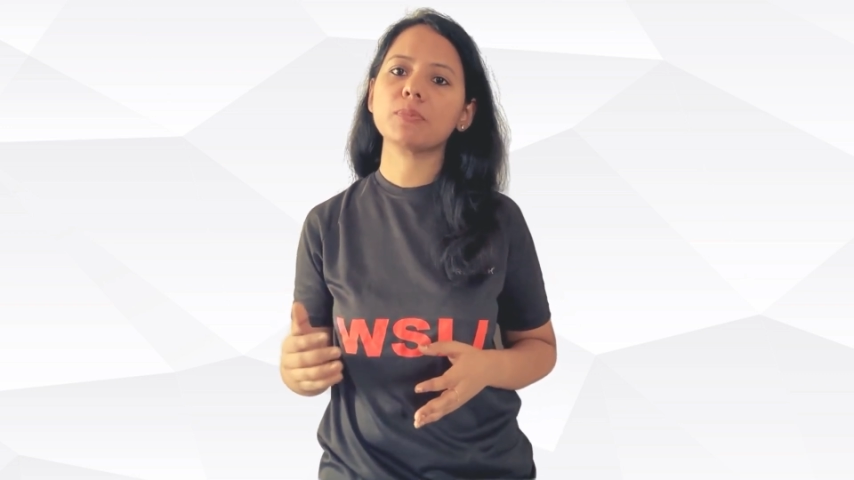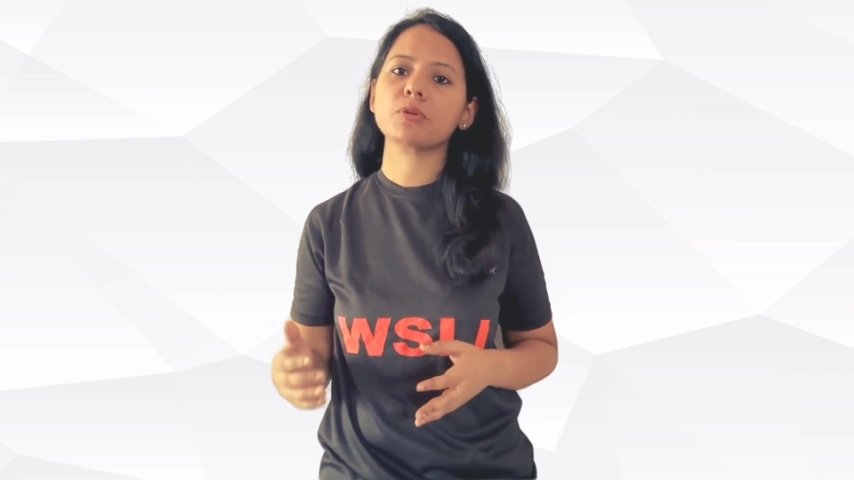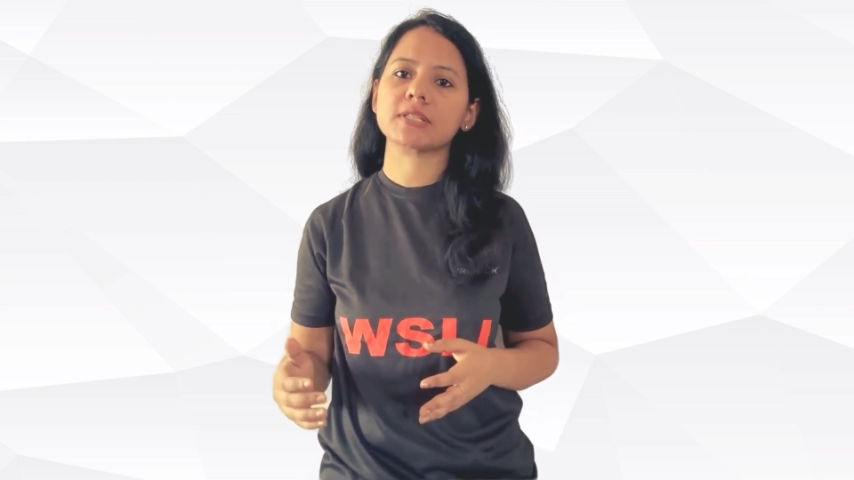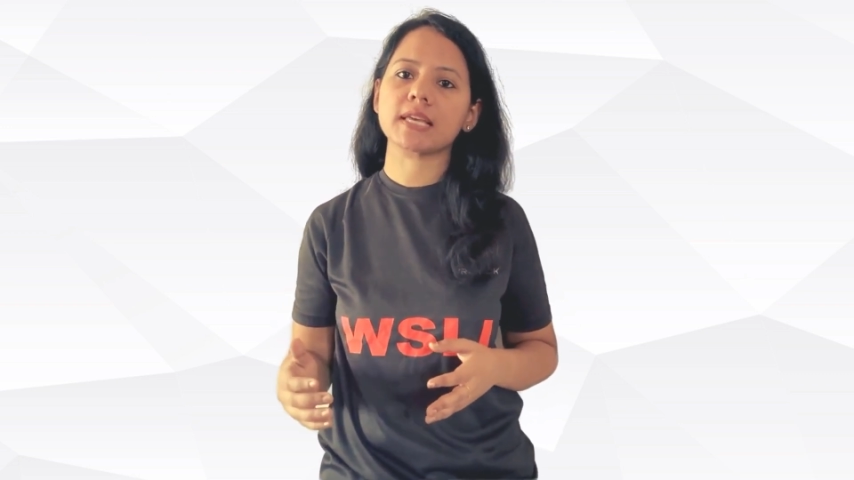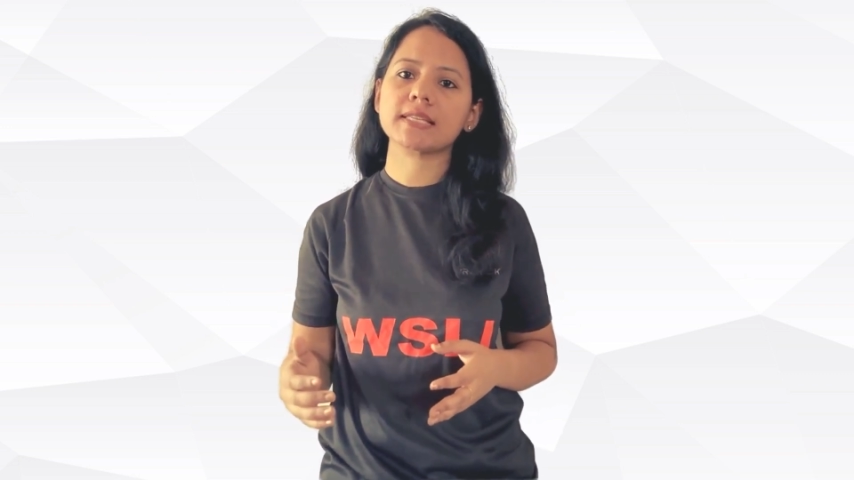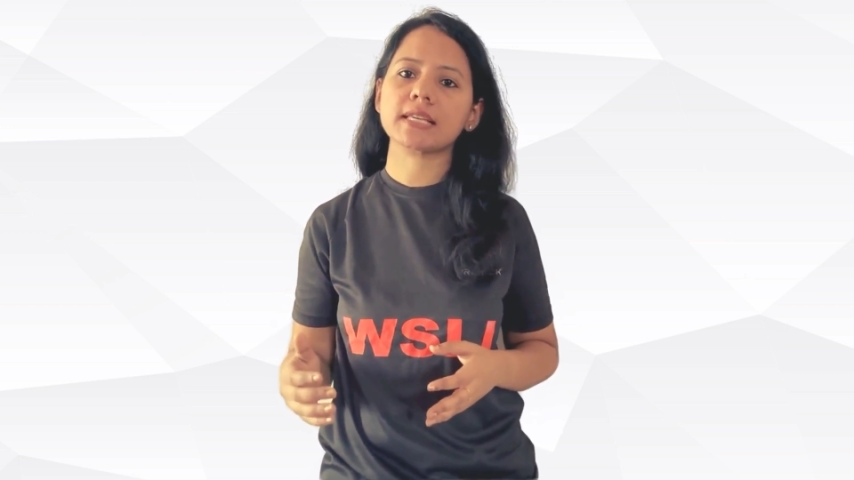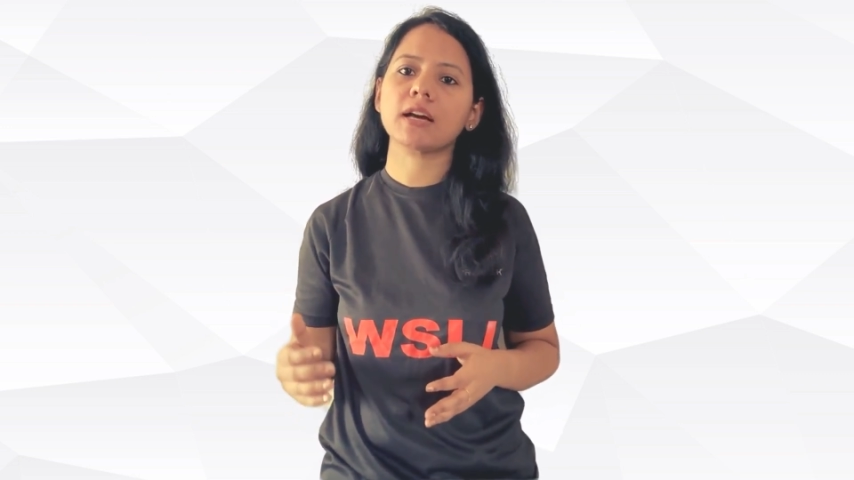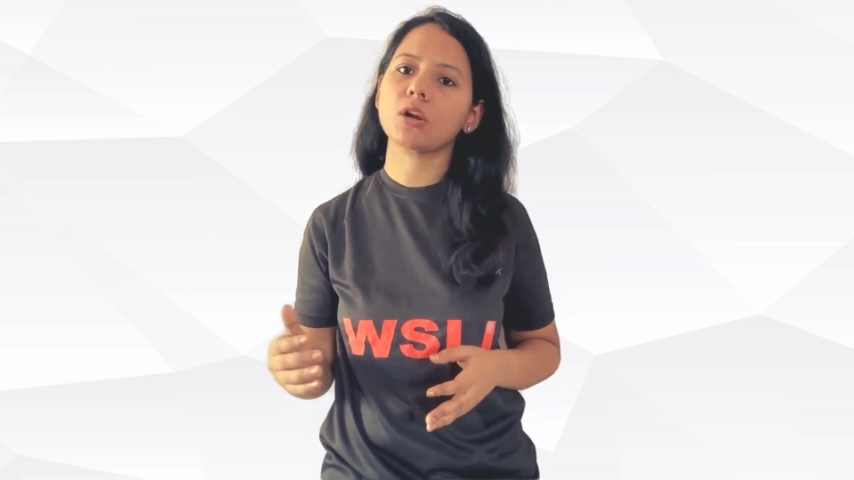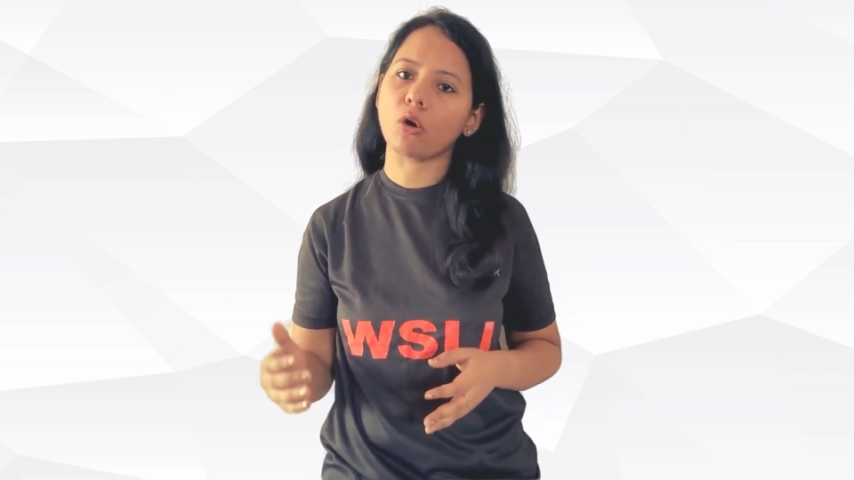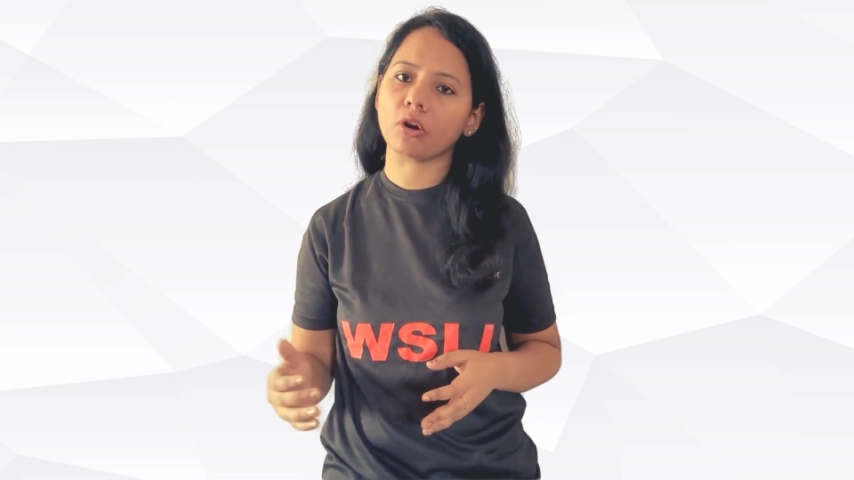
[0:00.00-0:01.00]
possess a
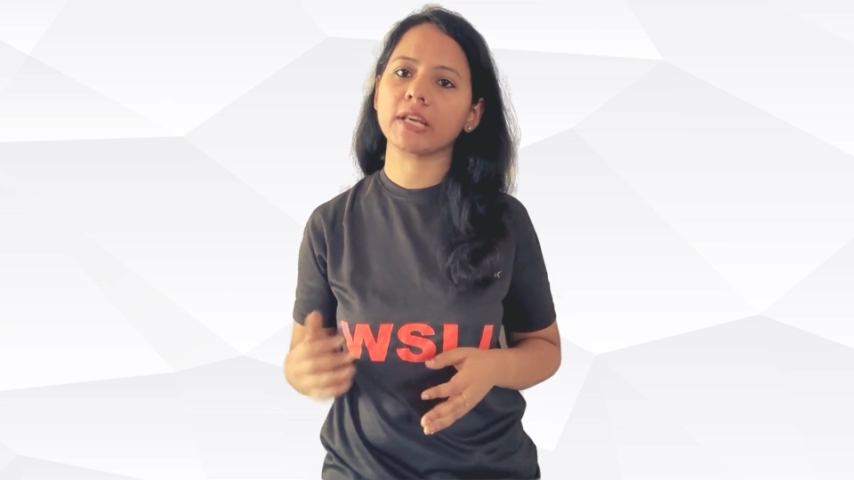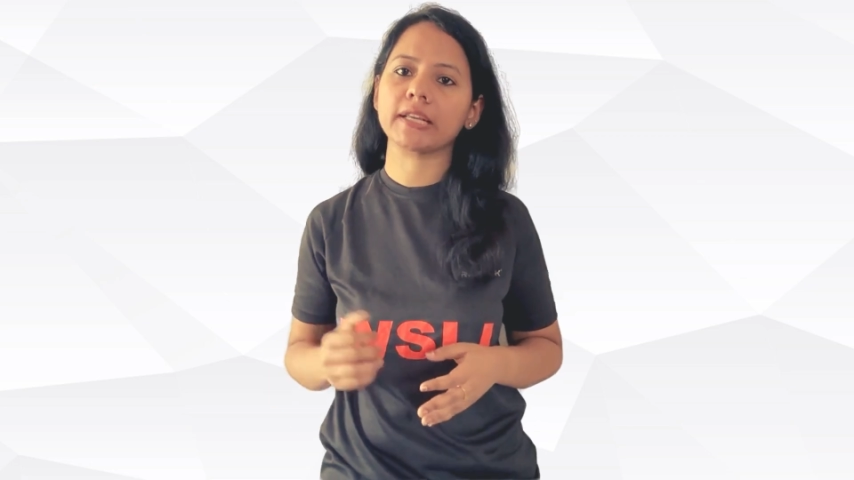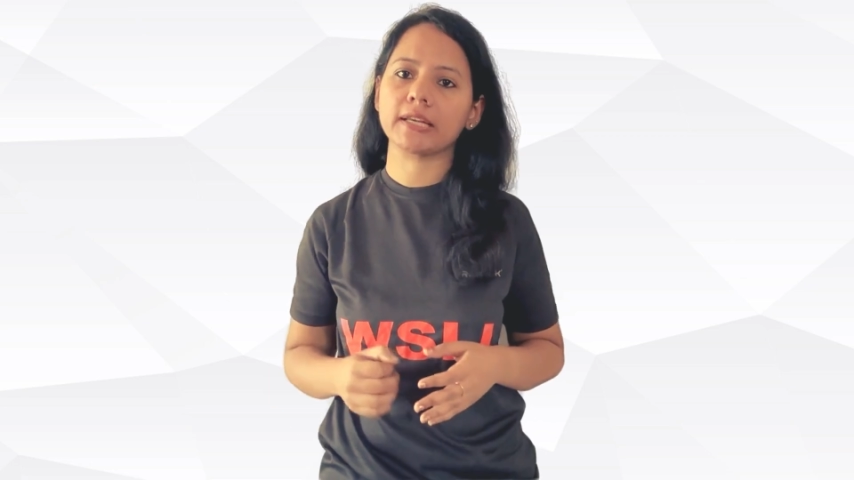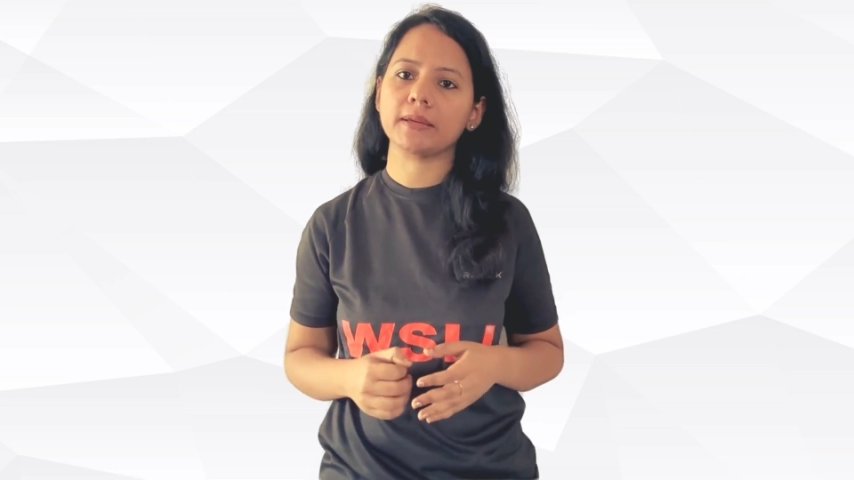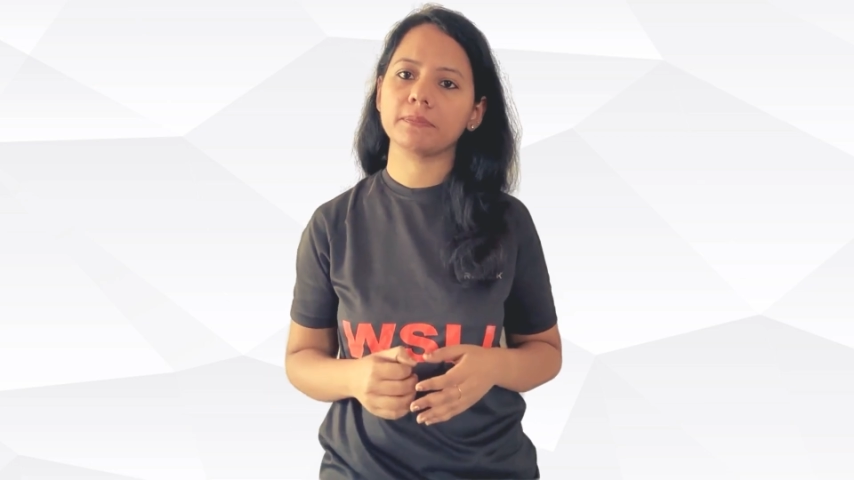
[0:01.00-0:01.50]
law degree.